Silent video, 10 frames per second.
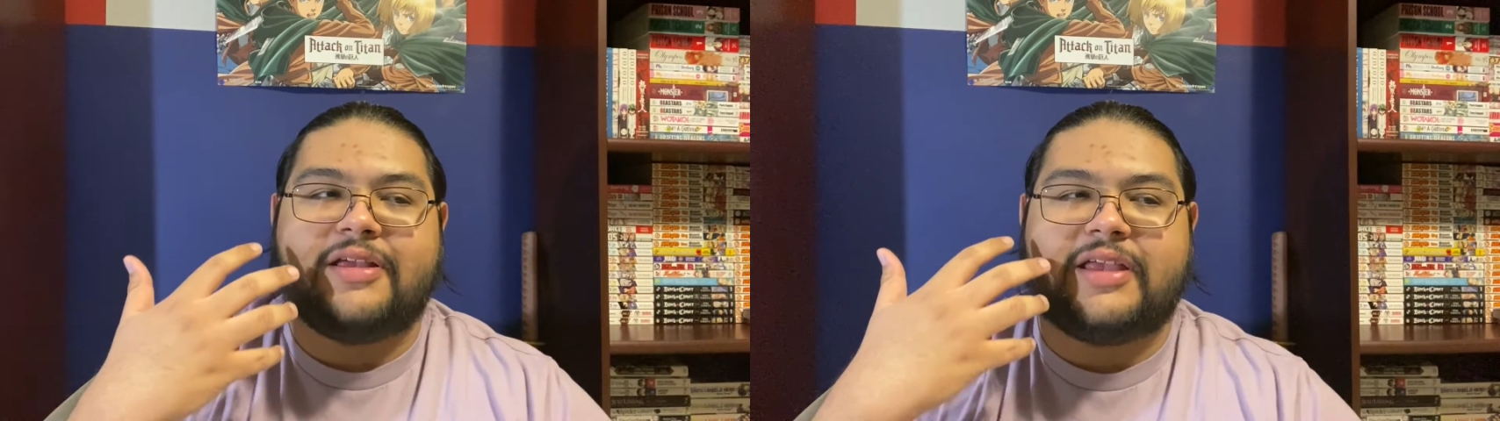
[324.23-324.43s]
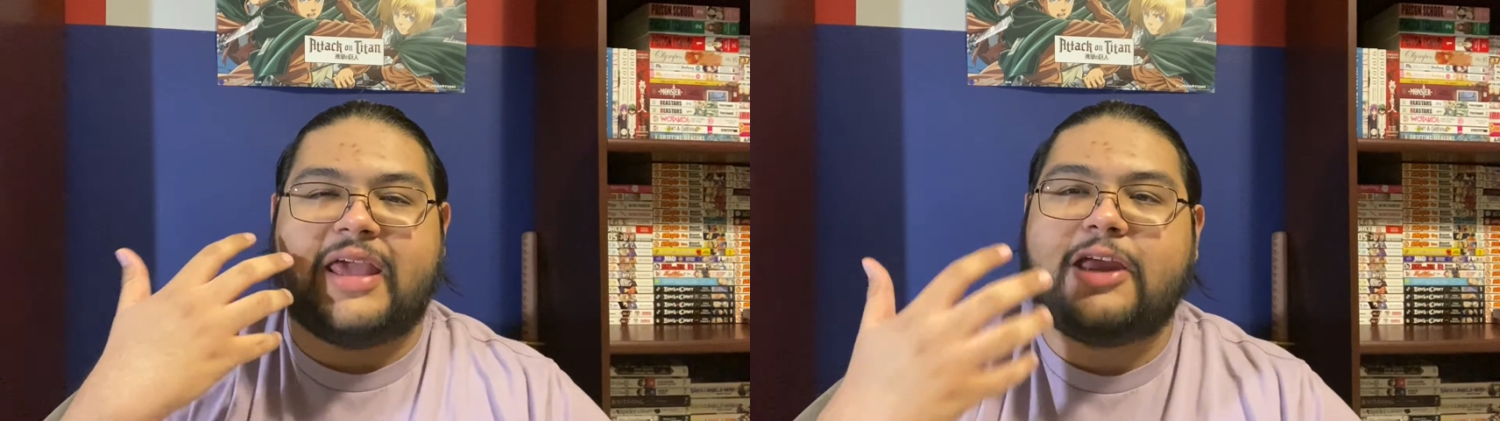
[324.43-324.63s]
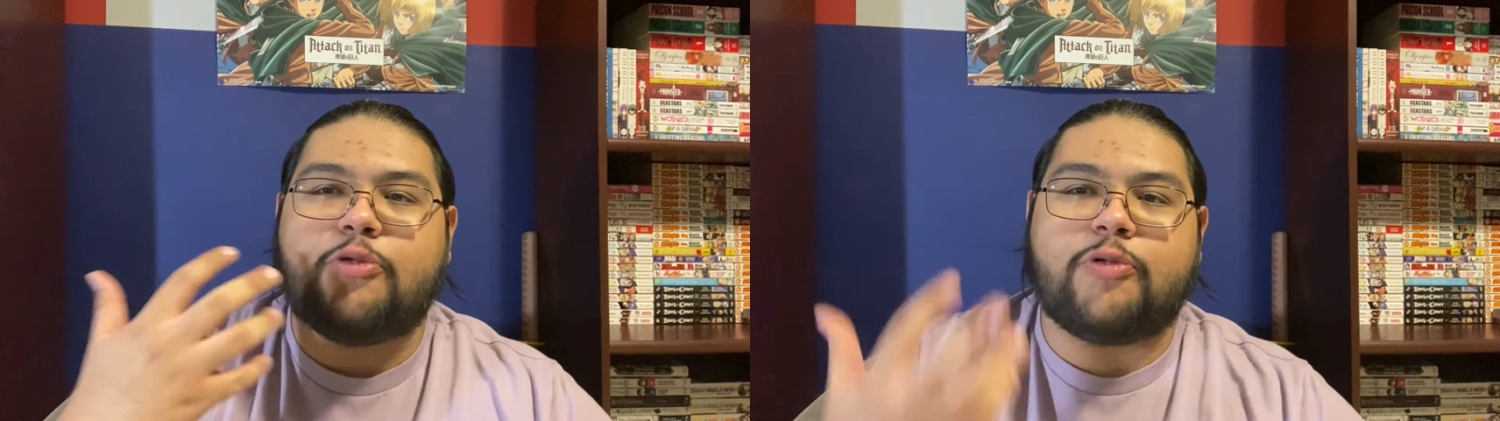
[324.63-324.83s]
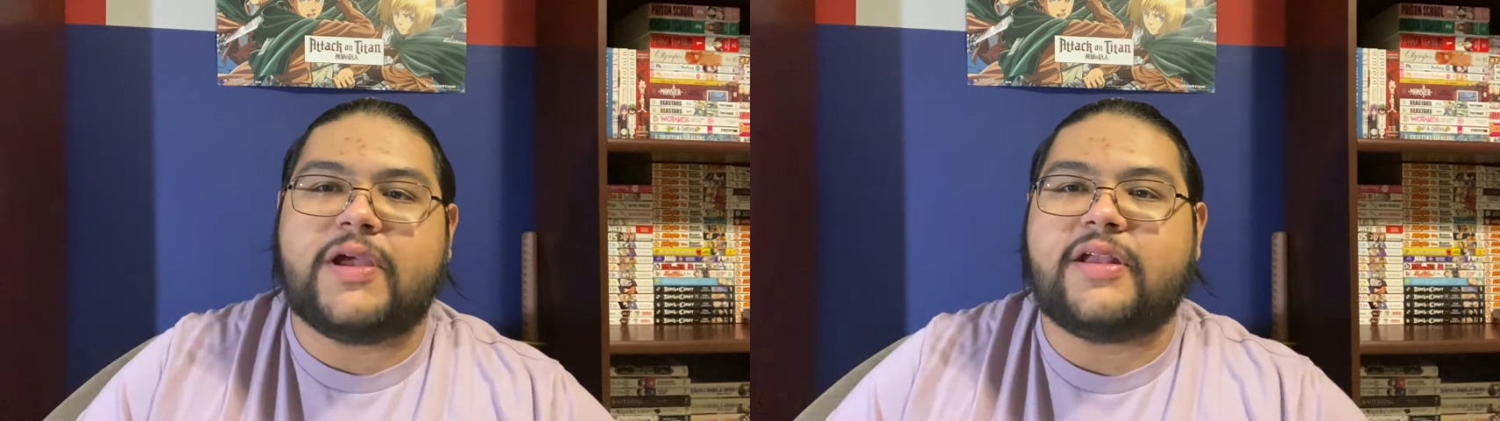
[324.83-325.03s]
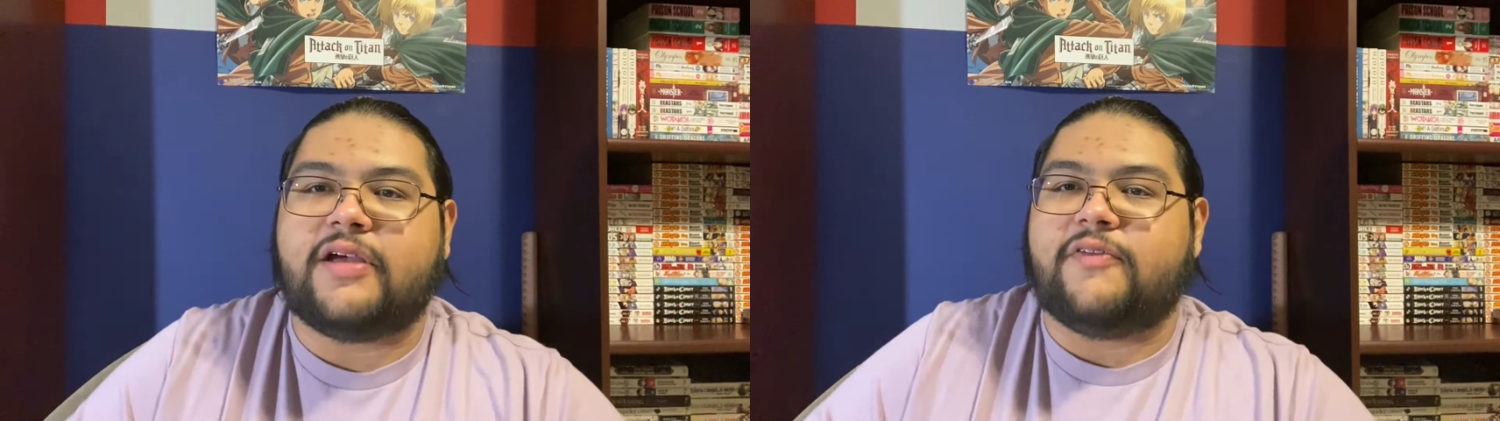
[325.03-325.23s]
getting
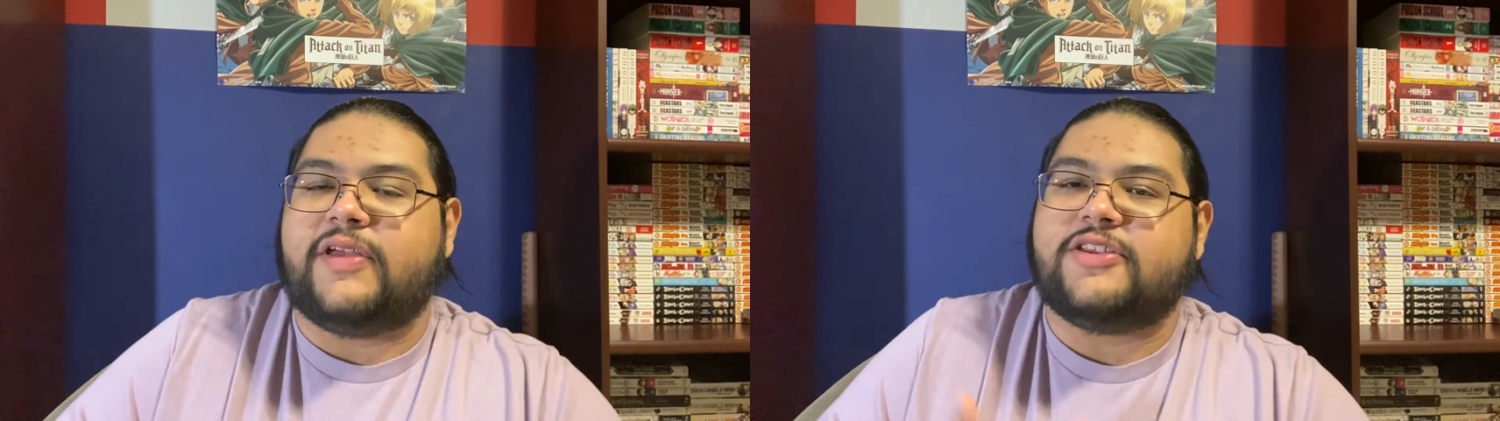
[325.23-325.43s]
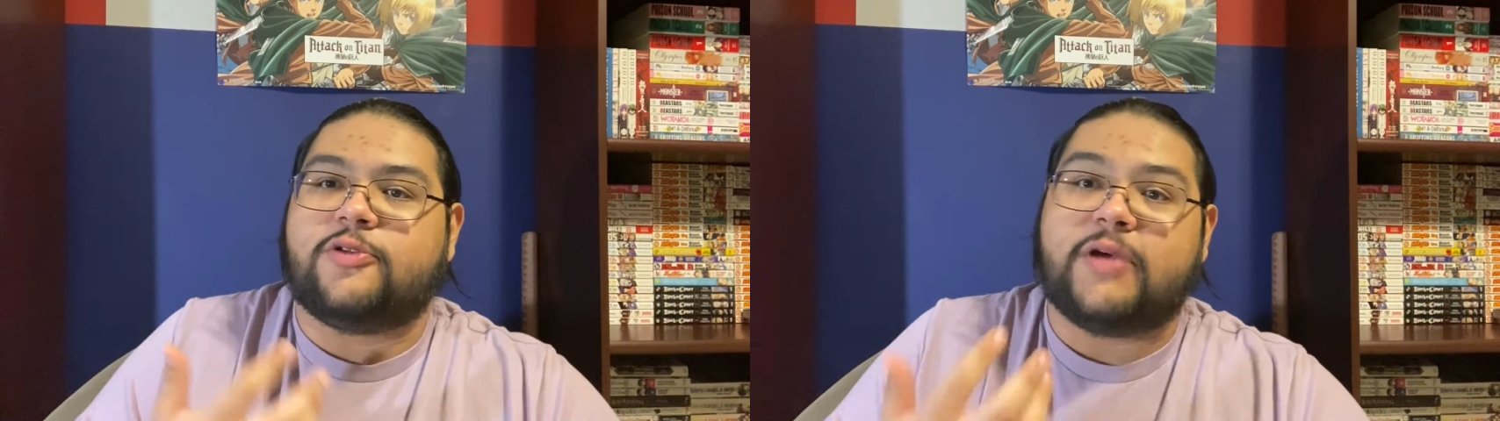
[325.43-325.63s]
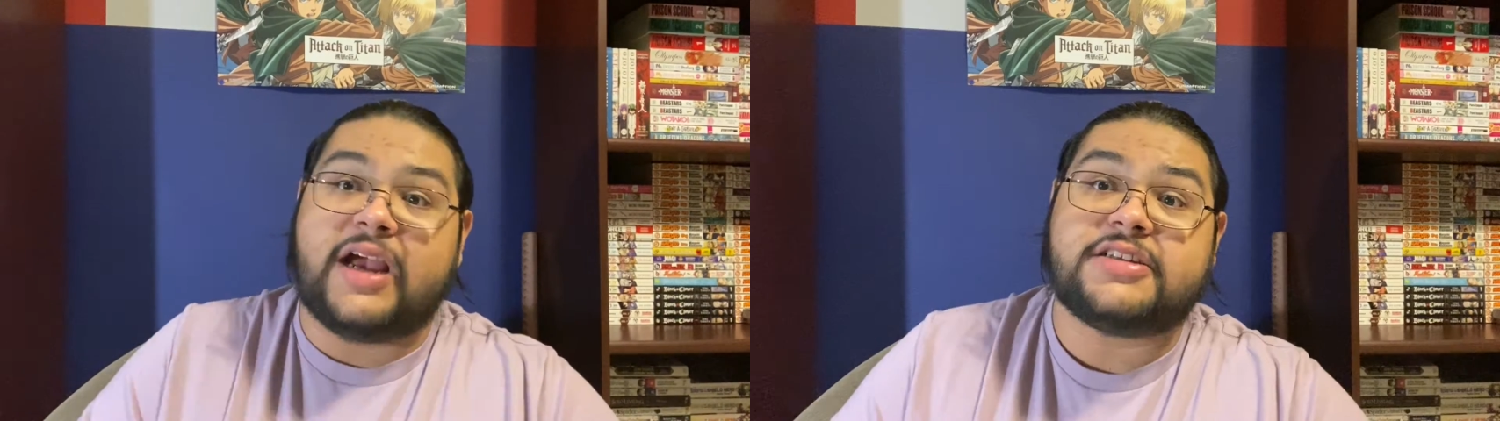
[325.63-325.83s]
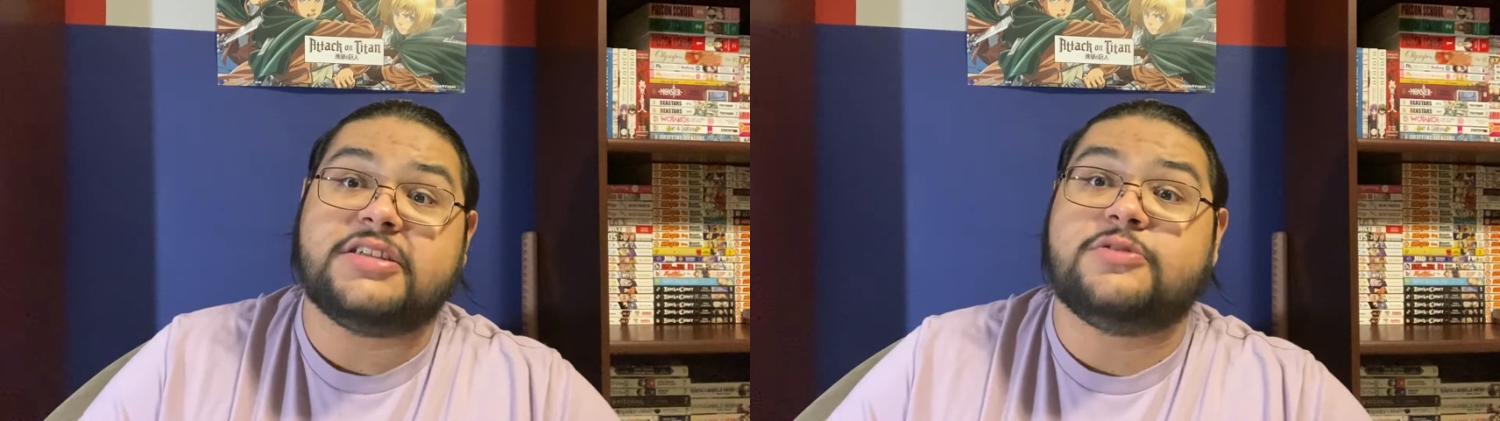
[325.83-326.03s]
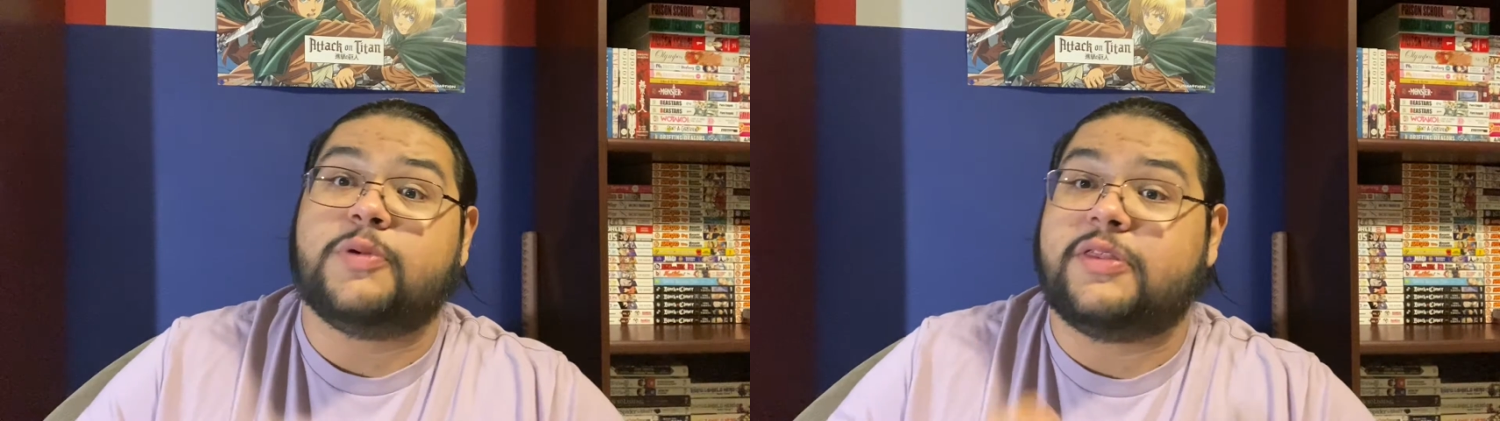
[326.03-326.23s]
rid of
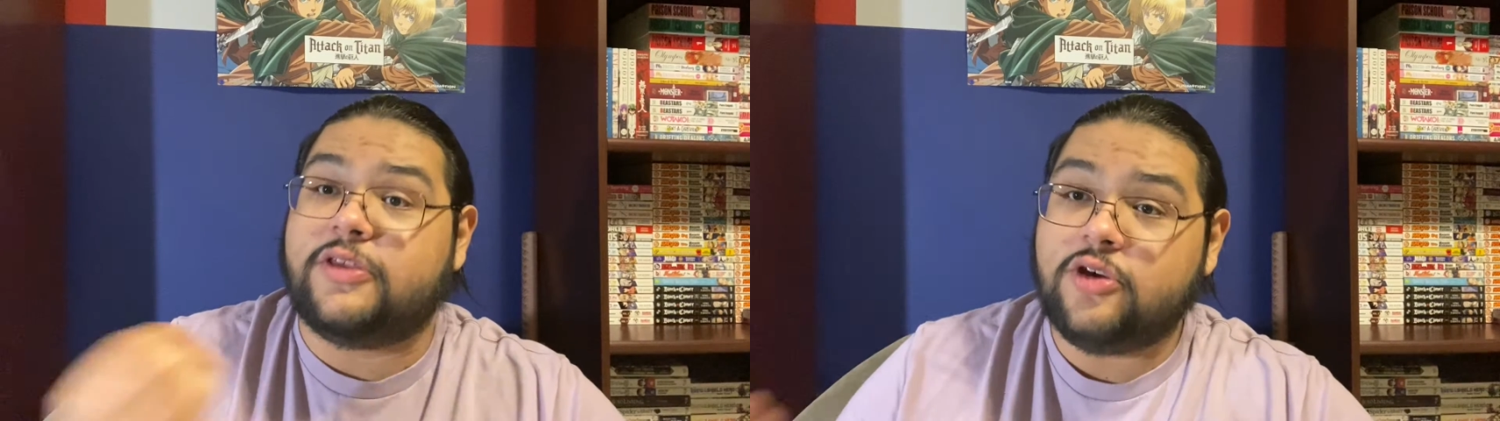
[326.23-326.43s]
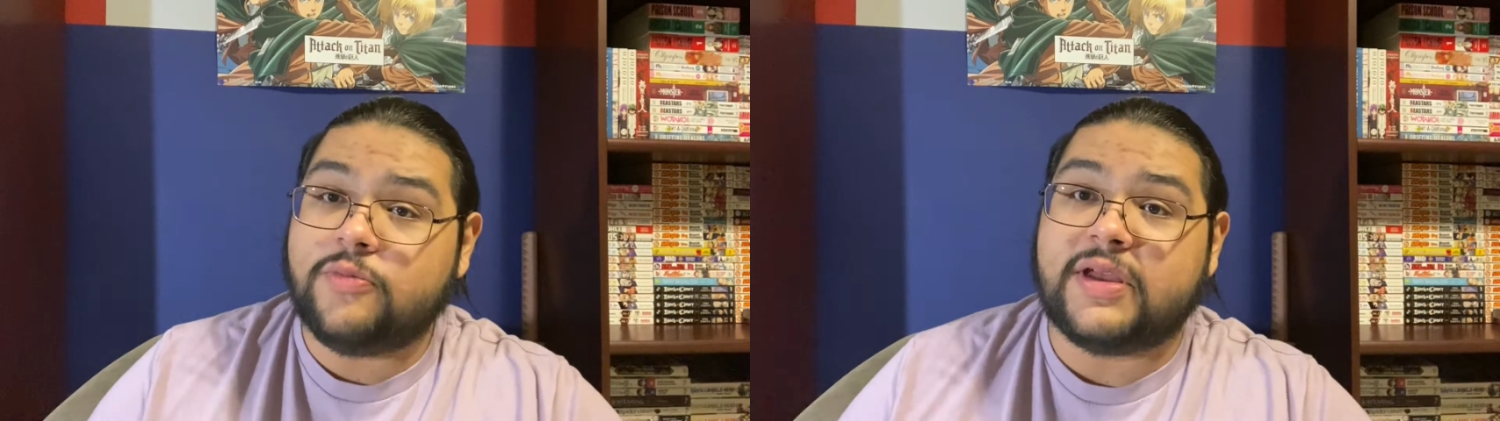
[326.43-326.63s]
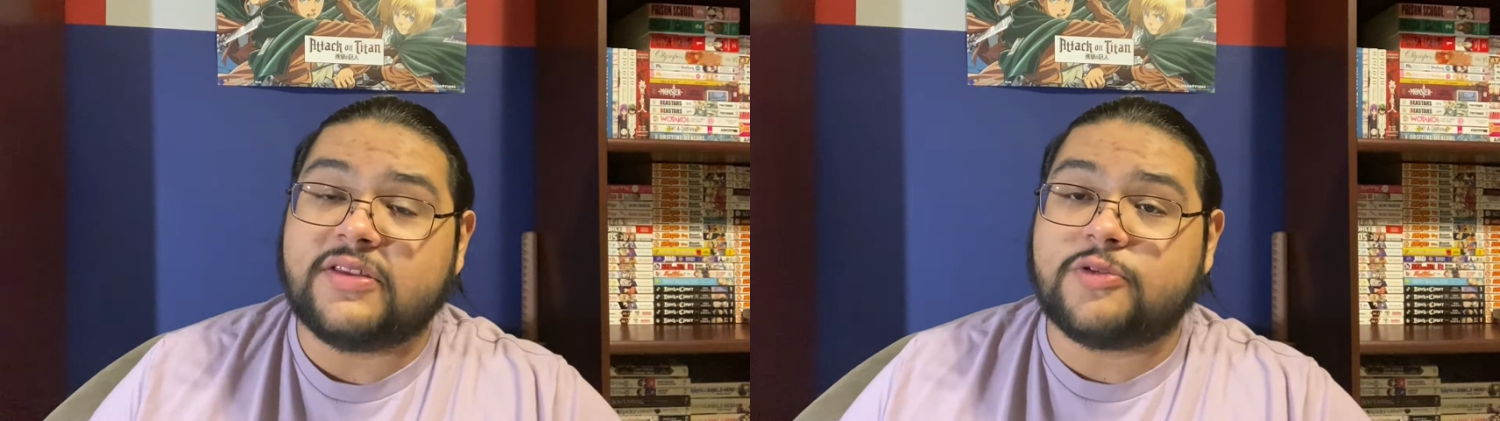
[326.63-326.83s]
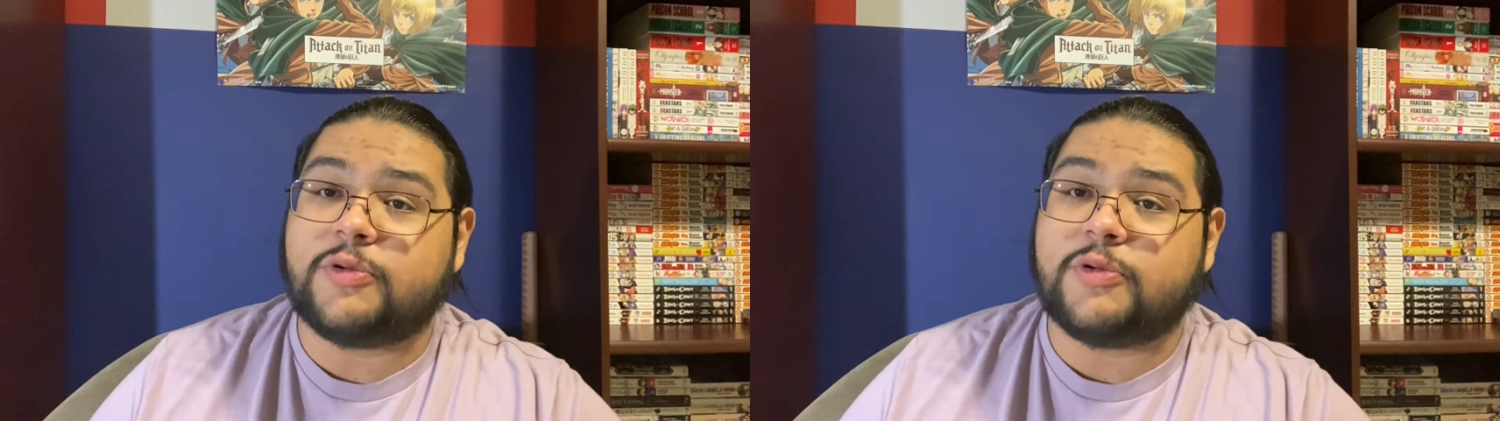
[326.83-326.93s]
interactions with humans,